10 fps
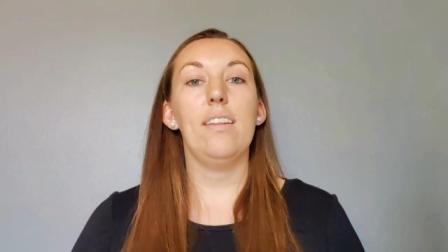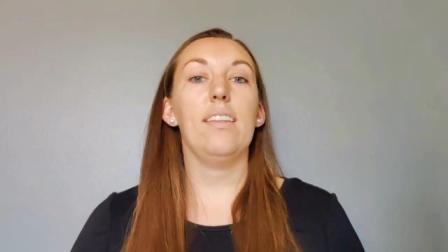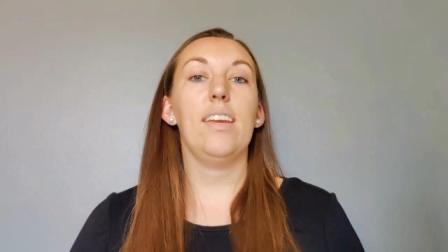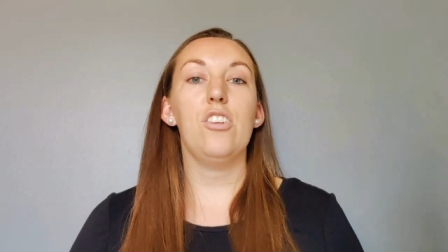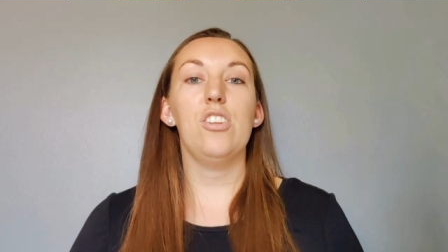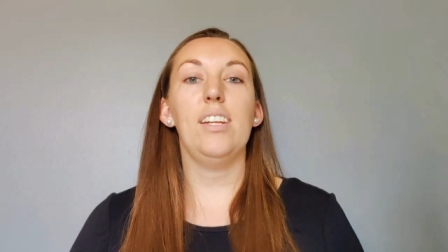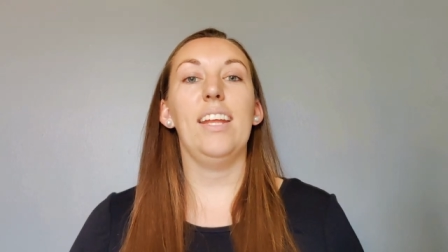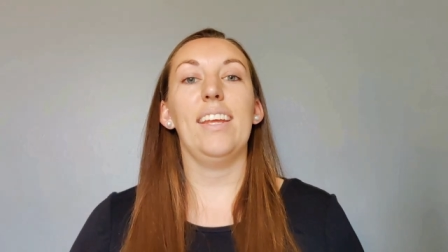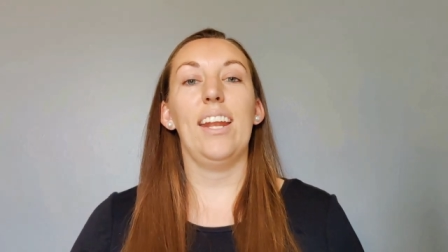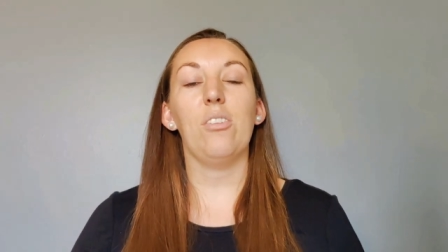will head to the kitchen
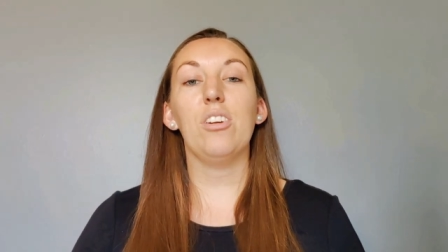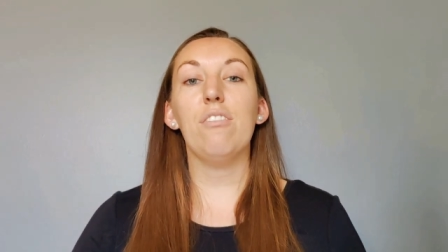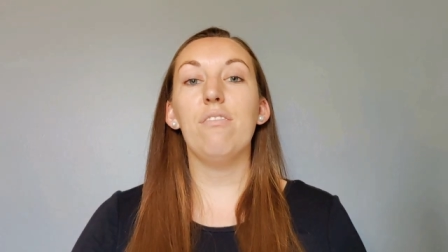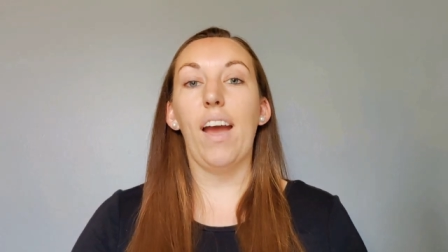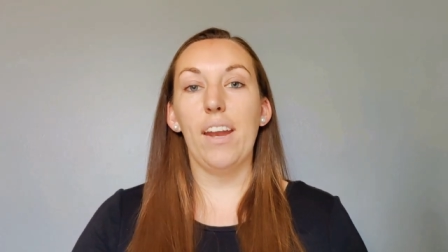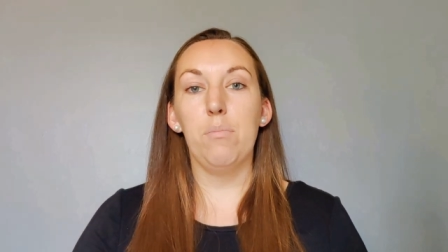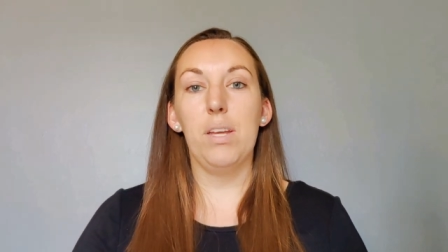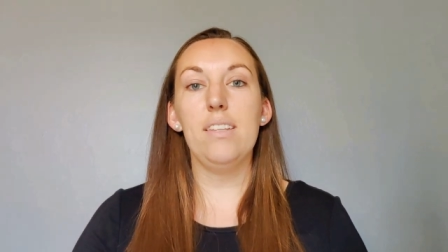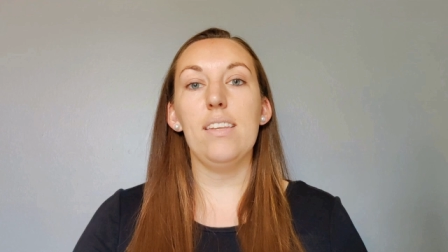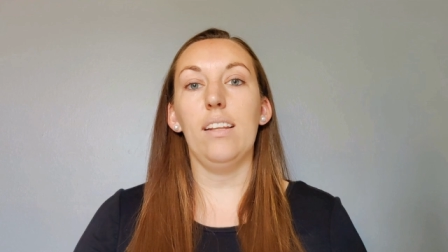and get out their
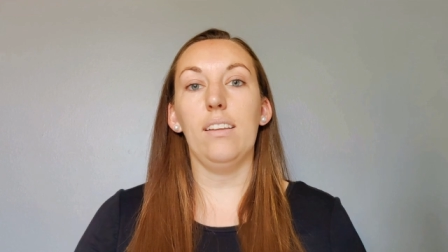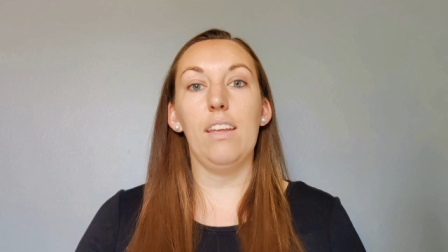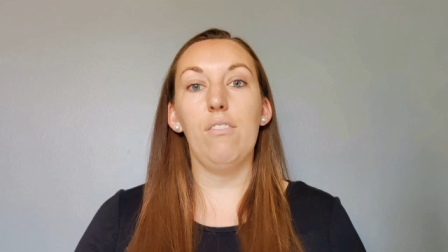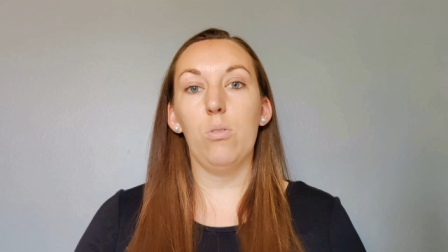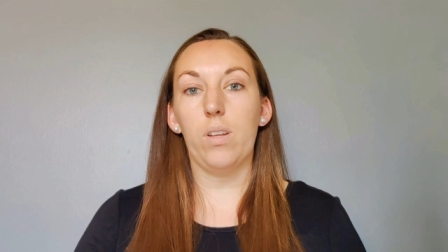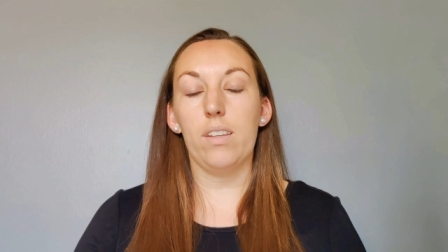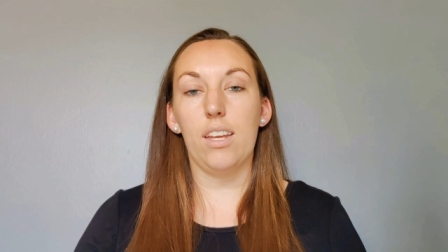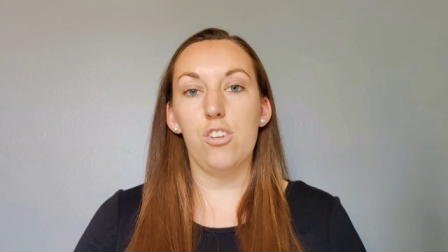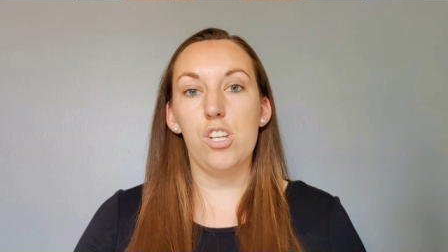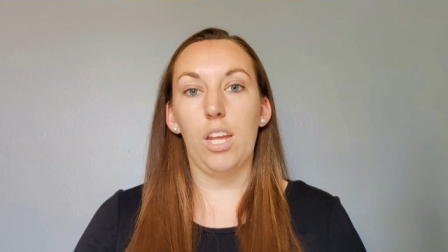vitamins and leave those on the
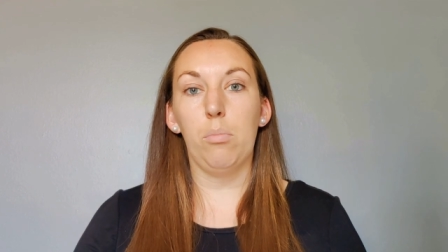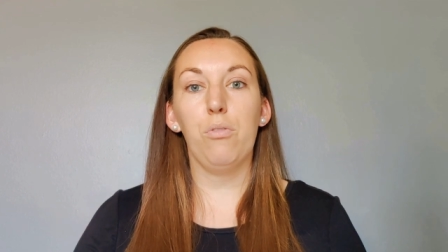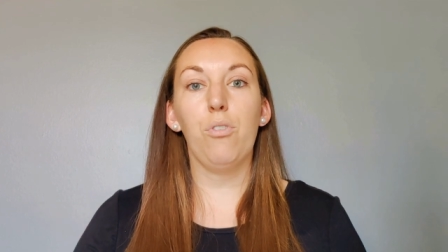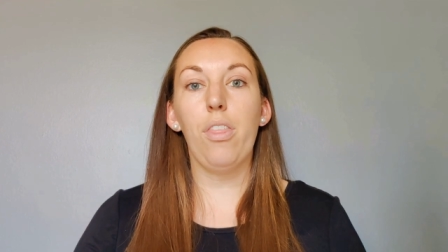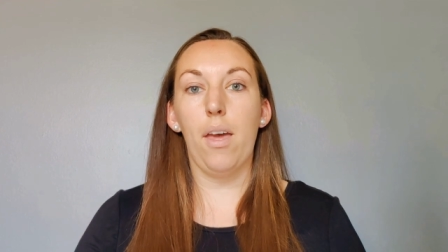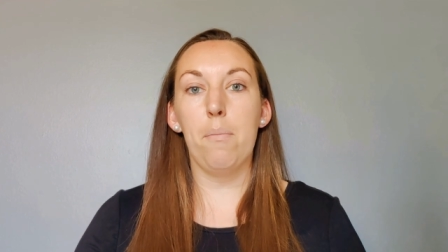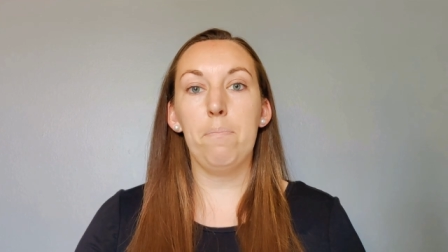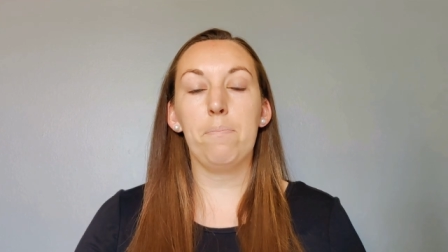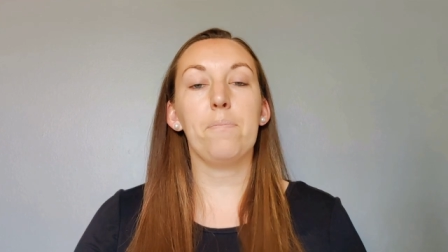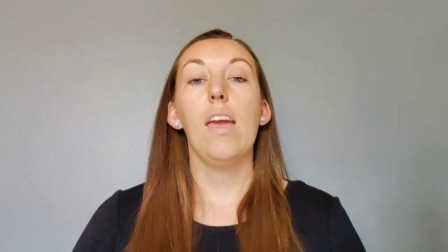kitchen table for
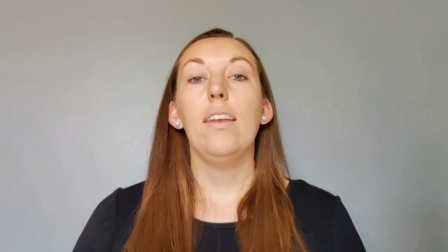them.